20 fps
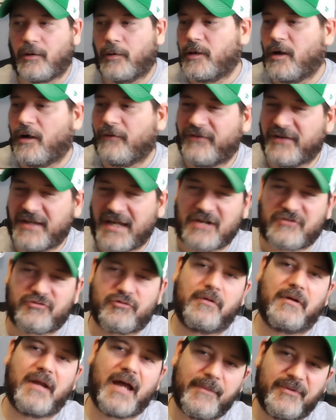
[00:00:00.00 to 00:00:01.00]
going off of the
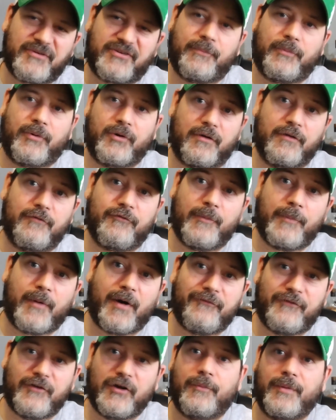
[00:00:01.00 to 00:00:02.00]
actual alignments they put on the
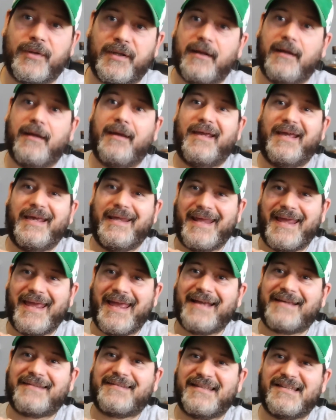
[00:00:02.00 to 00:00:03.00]
football field. But an
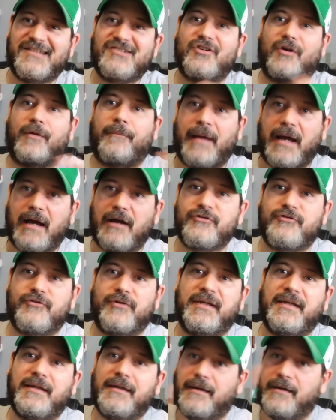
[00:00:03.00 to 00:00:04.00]
X is your
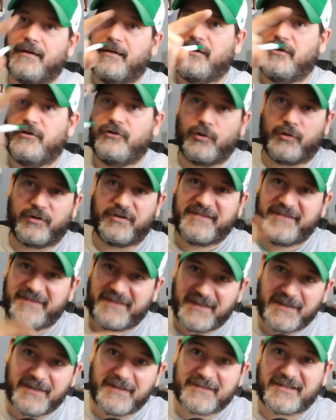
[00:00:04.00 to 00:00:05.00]
boundary. Your
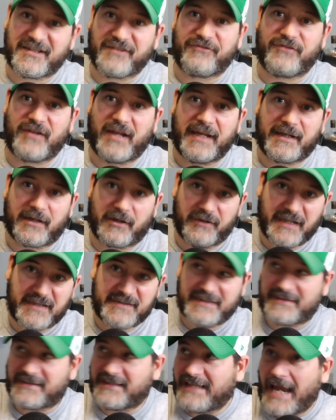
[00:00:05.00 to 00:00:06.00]
Z is the flanker, and
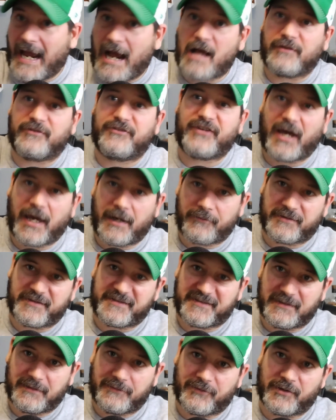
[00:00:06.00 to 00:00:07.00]
that's the outside
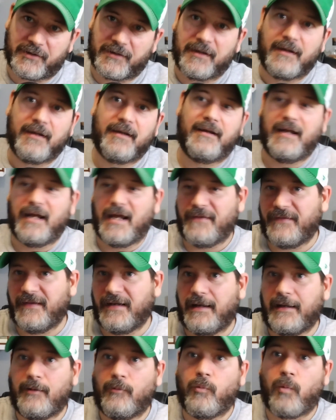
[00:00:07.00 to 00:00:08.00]
receiver. And
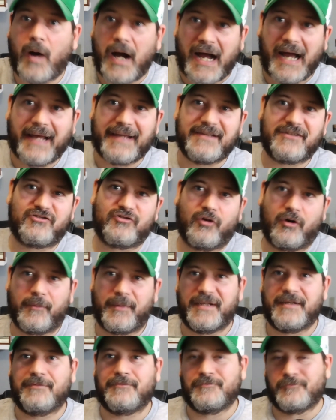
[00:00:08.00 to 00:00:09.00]
then a Y is
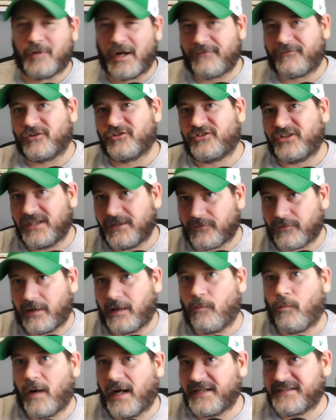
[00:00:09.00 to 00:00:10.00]
normally referenced to either
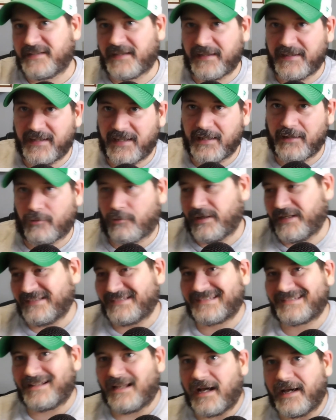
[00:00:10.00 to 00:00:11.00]
a Y tight end or a
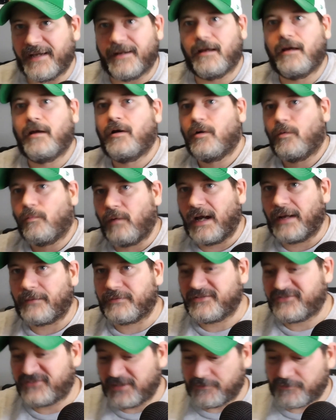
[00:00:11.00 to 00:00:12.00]
slot wide
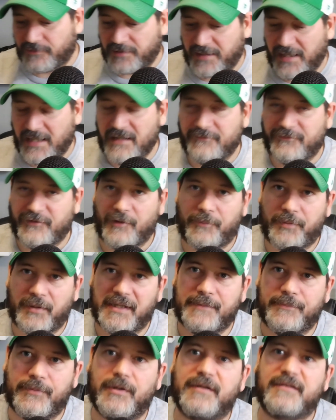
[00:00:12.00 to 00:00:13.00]
receiver in NFL
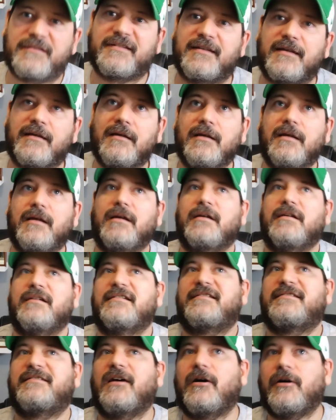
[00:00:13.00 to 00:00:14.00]
playbooks.
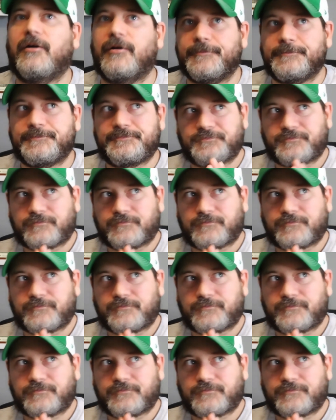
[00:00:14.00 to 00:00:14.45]
So